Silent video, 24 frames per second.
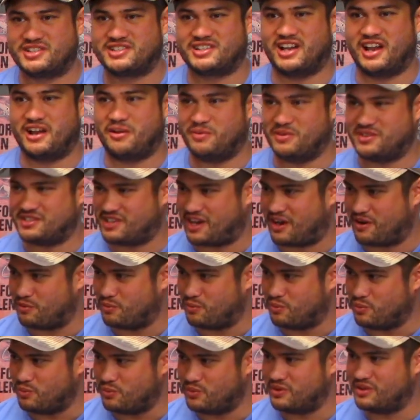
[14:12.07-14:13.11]
guy, which I
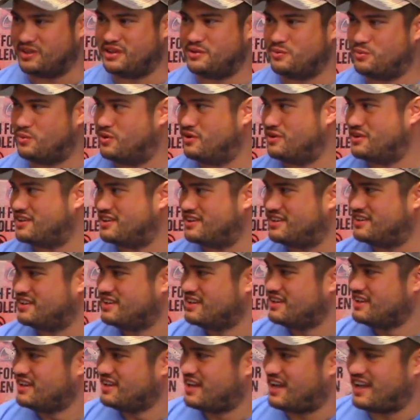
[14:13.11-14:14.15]
really wanted,
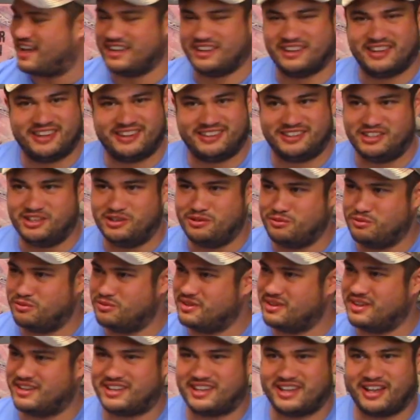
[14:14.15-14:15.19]
and you
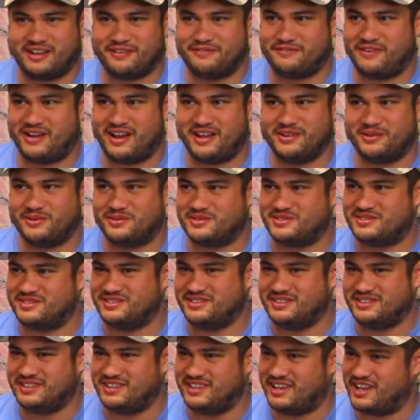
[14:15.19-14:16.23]
really can't find those
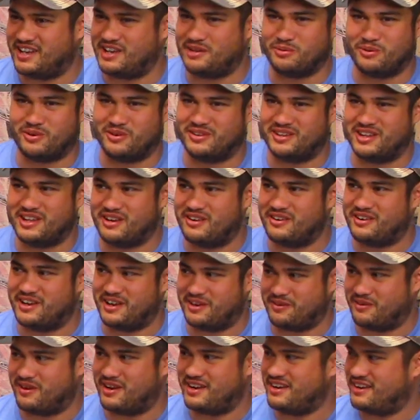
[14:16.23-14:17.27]
anywhere on the internet
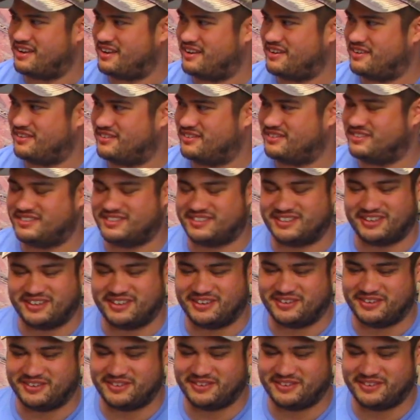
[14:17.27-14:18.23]
right now. So